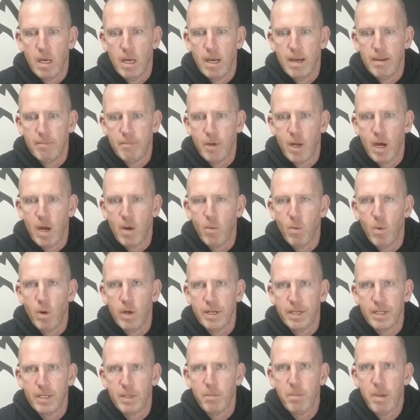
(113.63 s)
not
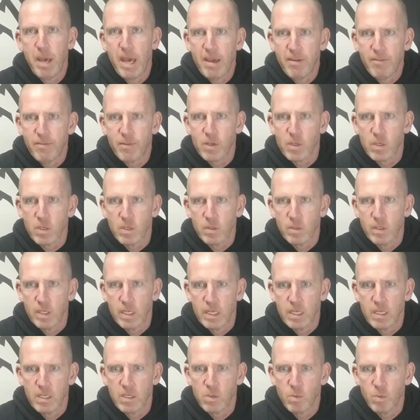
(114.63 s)
wanting to pay for certain
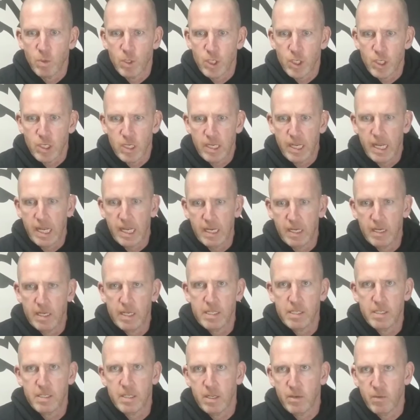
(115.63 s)
things, which again
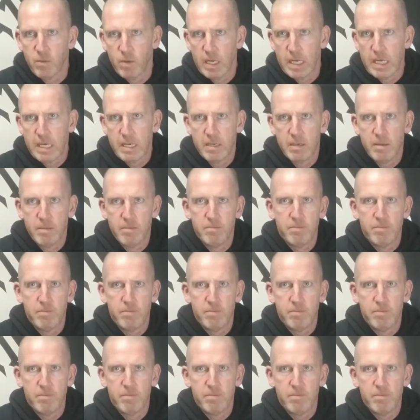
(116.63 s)
is their right.